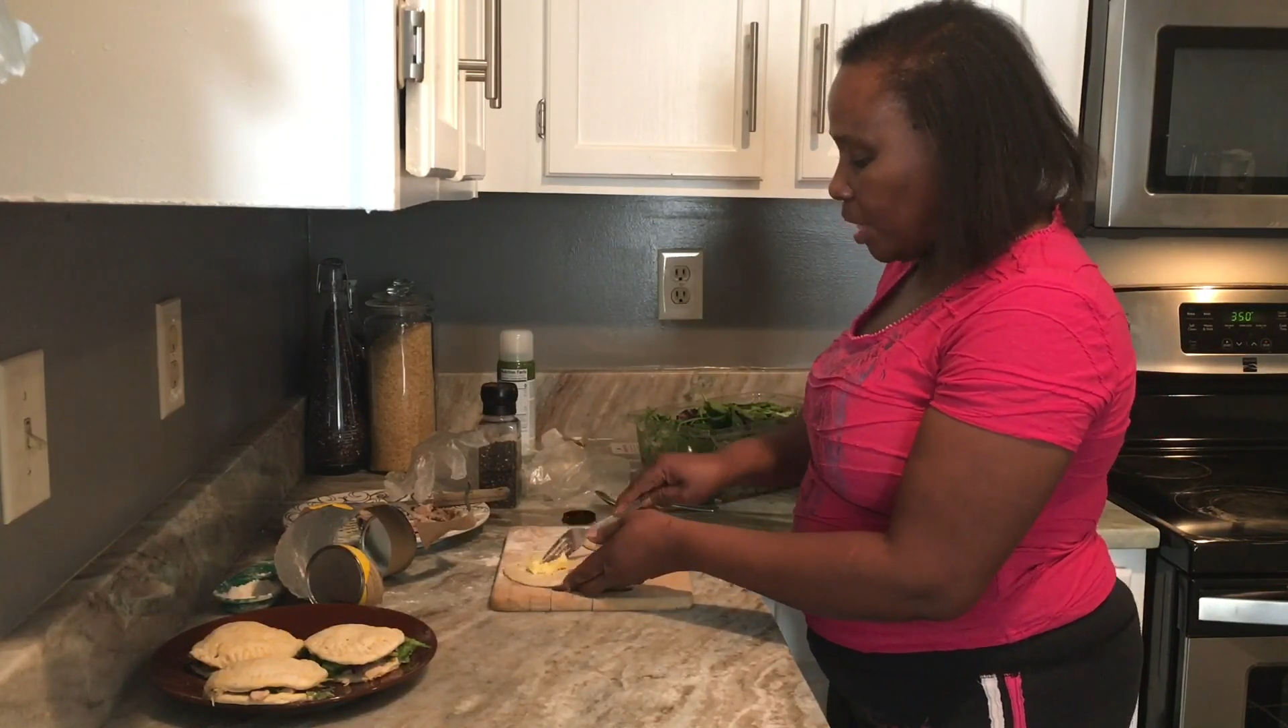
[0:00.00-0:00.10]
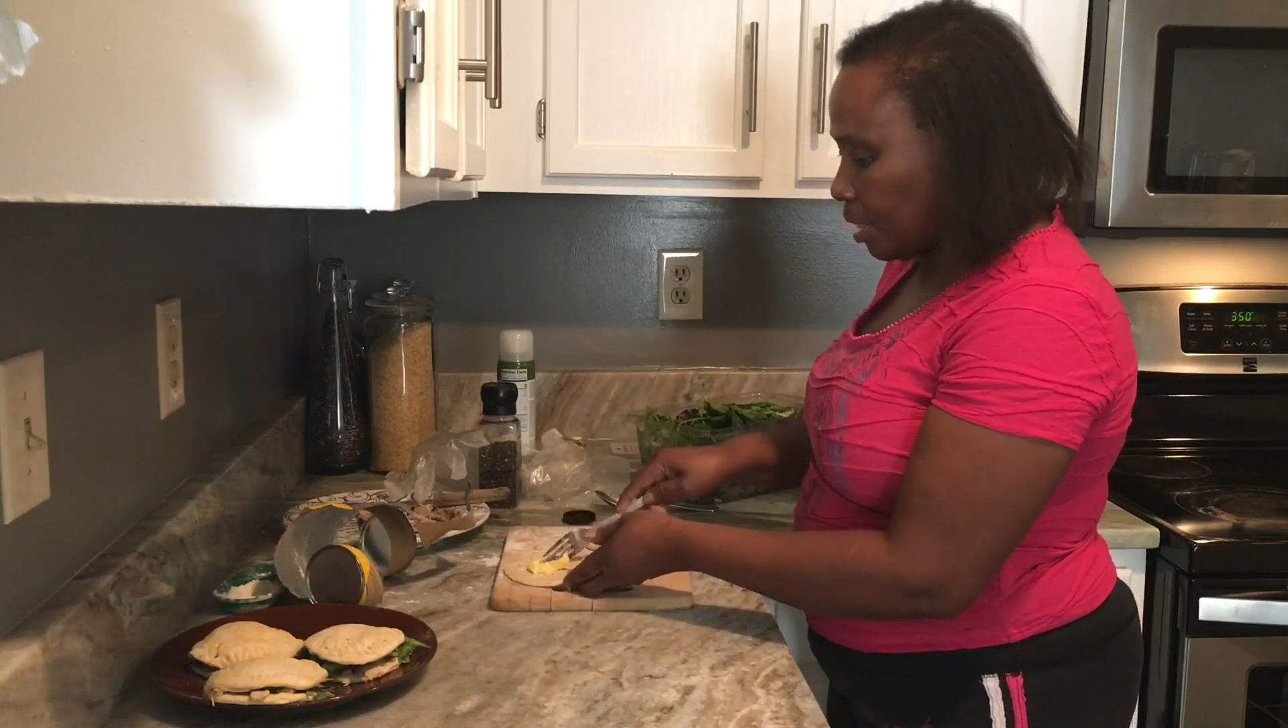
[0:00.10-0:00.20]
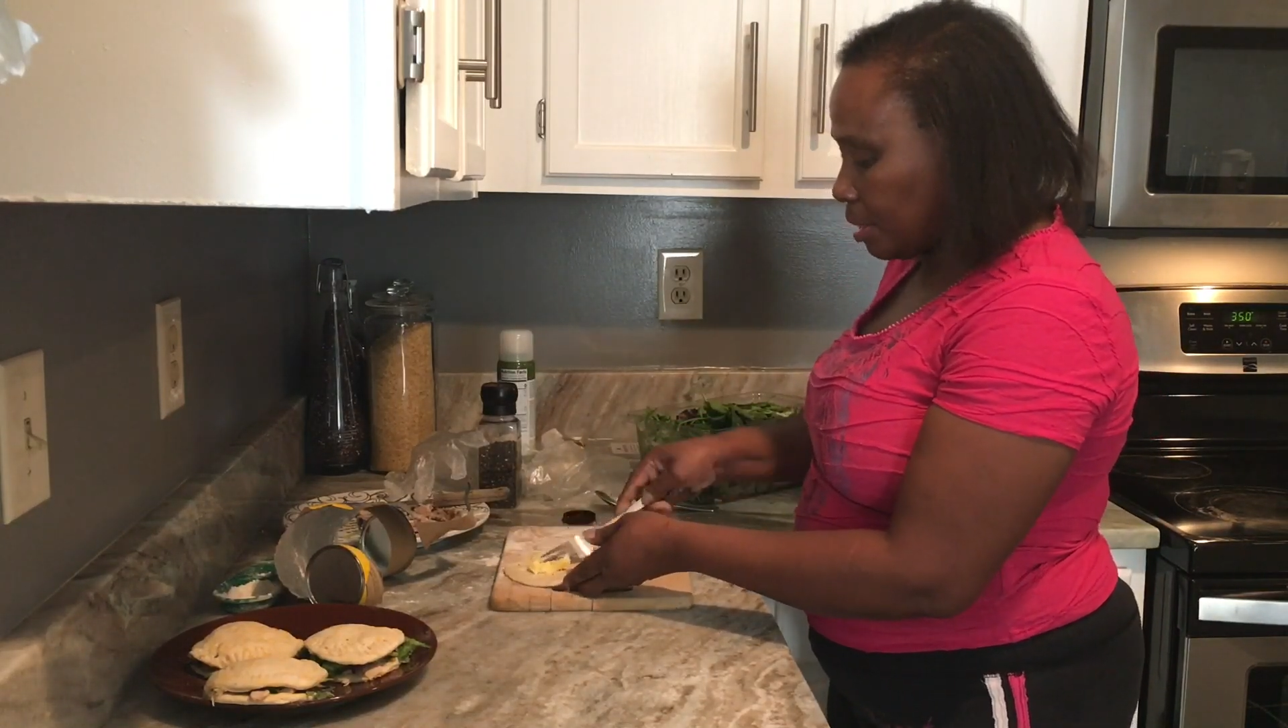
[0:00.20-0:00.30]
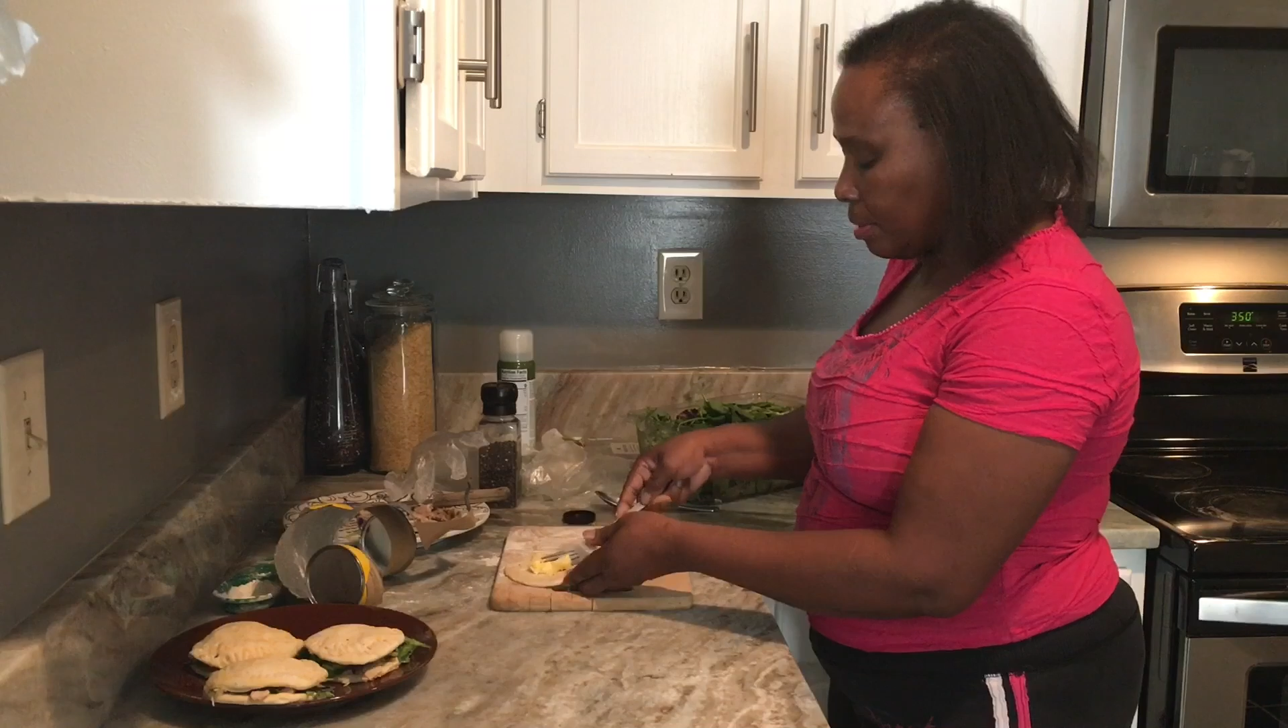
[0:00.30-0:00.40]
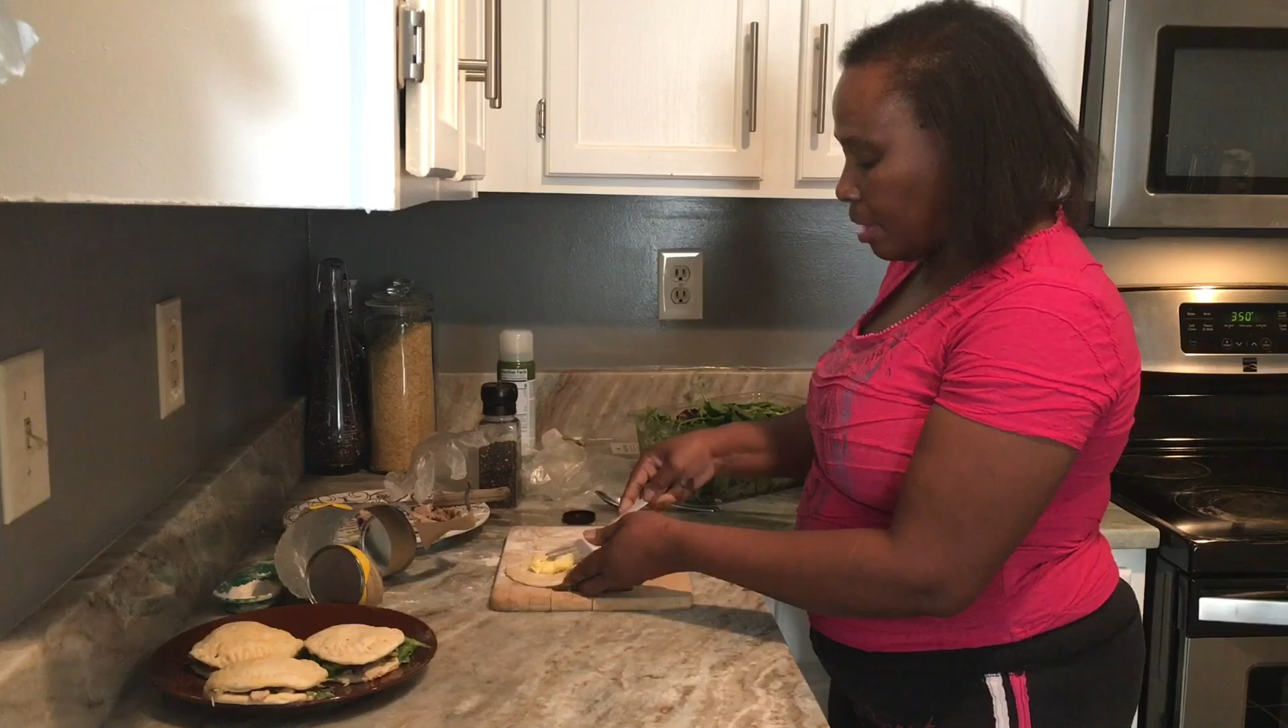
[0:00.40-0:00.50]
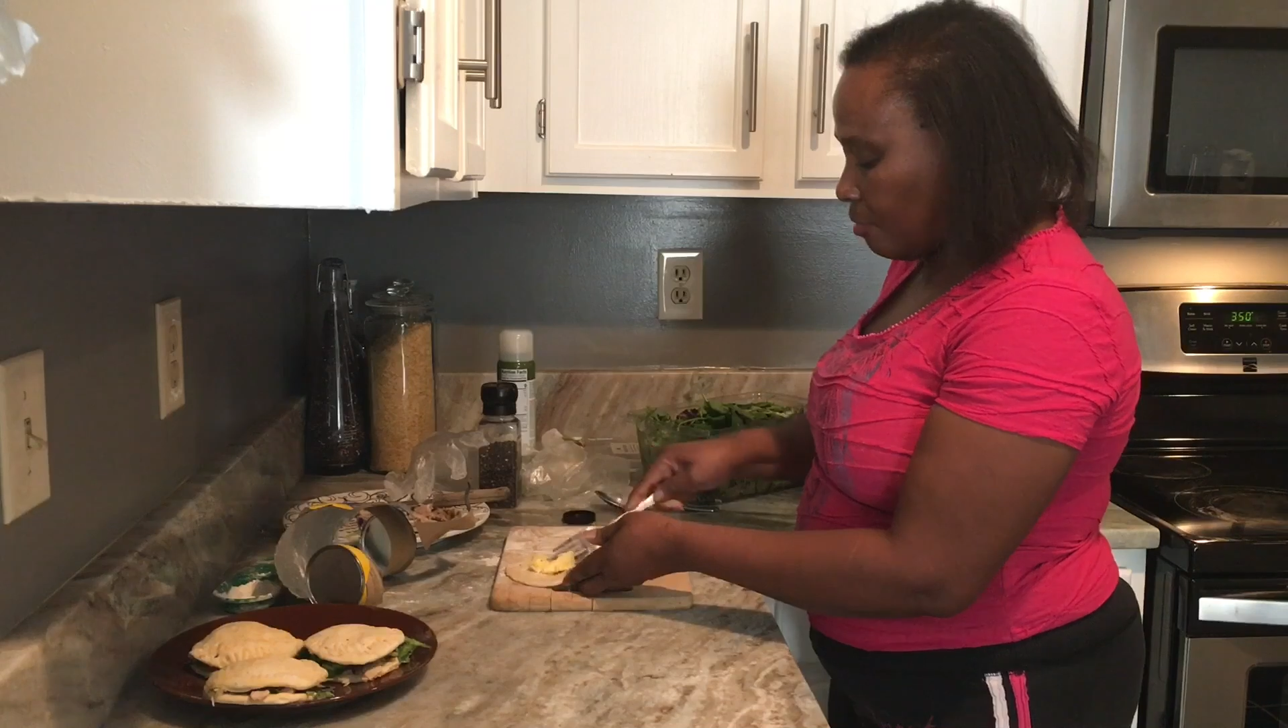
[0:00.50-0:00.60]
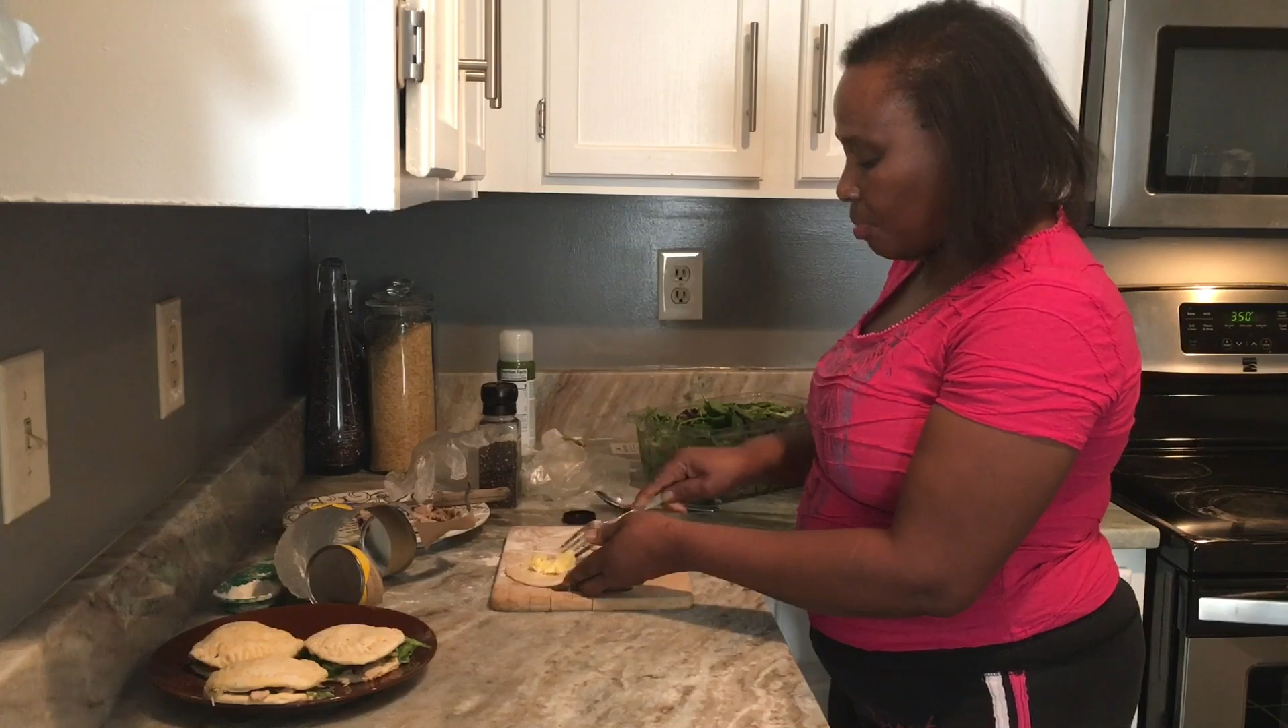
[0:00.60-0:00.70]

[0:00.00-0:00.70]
into every